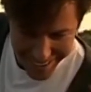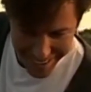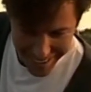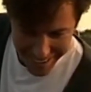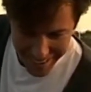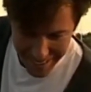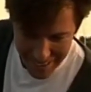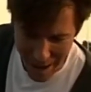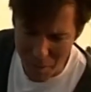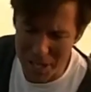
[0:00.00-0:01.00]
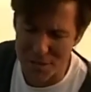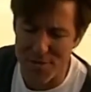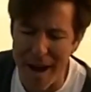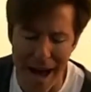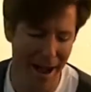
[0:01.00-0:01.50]
red dots! Oh, it's
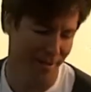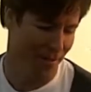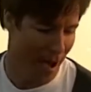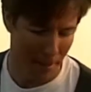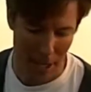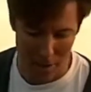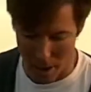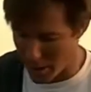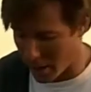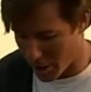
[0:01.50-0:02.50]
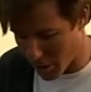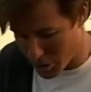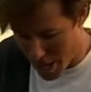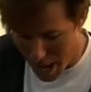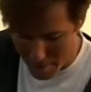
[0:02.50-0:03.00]
fine, Fabio. Now here, your
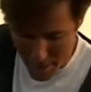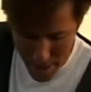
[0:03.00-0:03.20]
job,